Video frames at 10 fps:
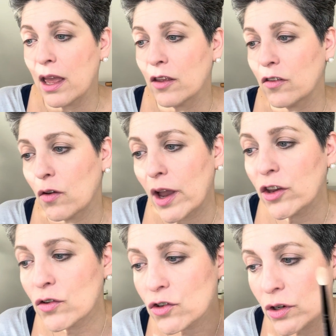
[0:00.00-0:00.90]
So I
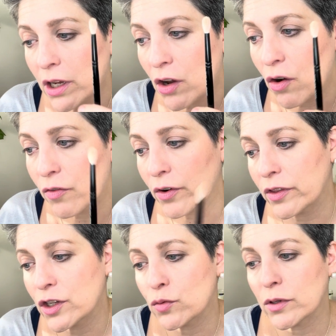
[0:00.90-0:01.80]
usually go for
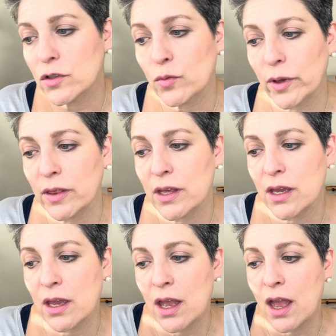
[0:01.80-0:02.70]
these ones when
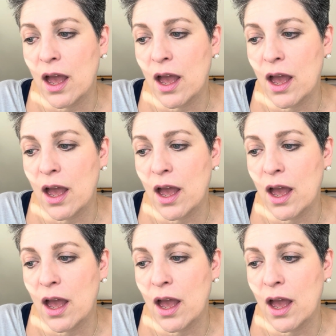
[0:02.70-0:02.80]
the